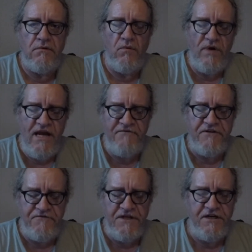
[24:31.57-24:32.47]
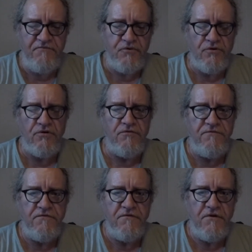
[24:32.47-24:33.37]
We have definitive proof
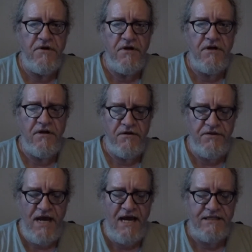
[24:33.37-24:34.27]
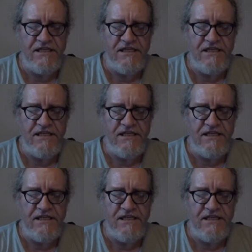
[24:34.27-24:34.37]
that